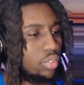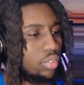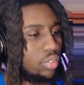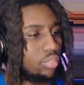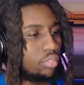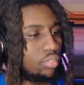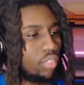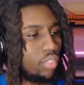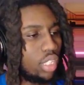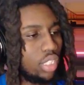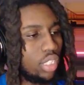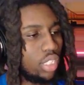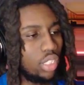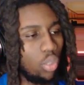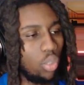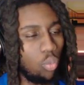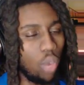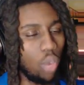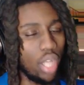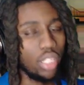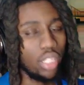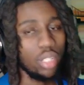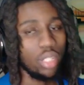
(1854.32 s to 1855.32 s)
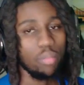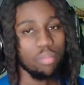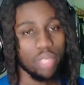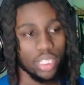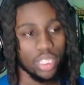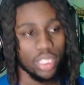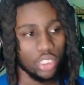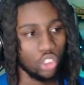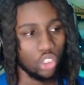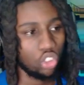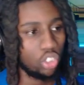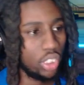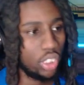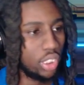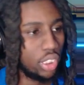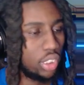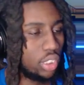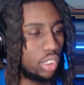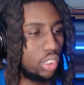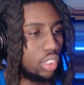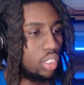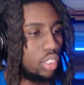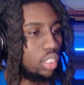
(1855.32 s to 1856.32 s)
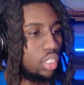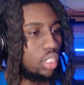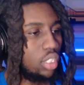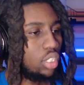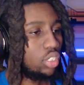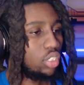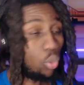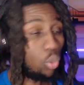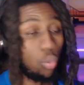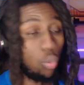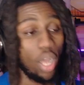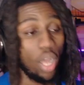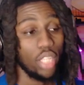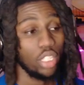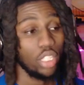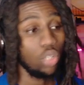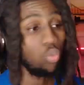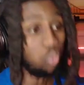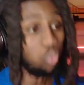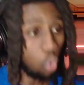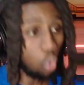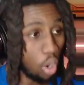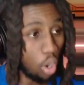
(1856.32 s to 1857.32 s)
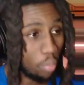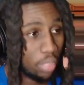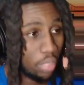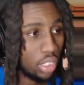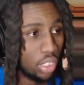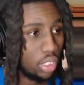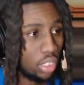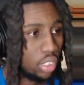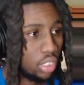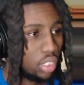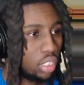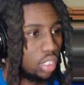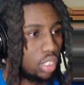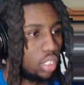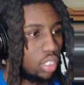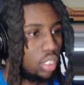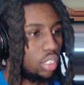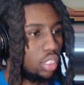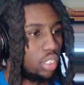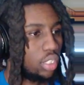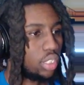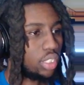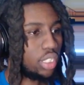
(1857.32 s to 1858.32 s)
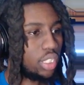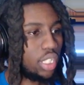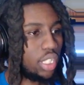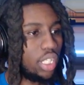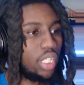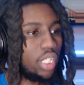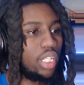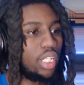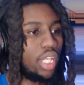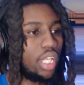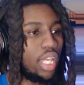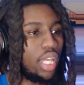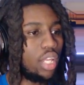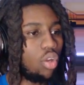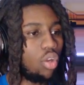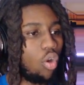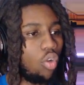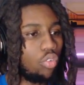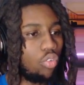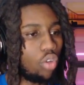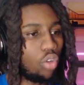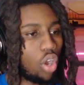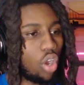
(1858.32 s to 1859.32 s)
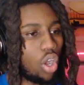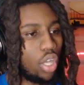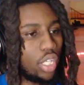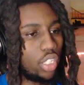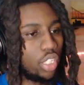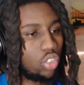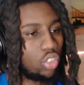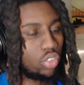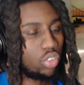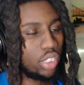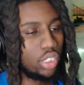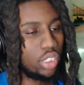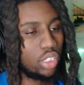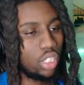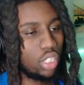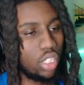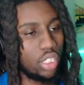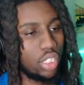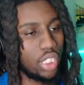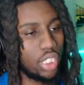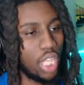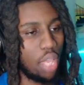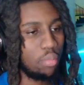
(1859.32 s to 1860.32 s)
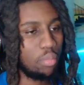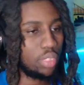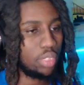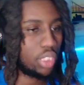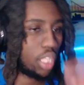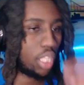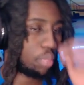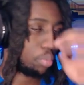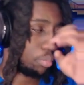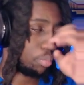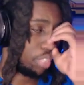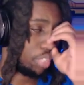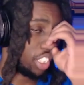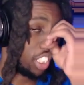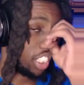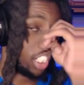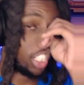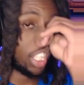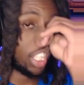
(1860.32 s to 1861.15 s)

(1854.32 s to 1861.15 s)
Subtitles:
The Weather Mistress, the Weather Woman, needed an overall increase to her damage capability. That's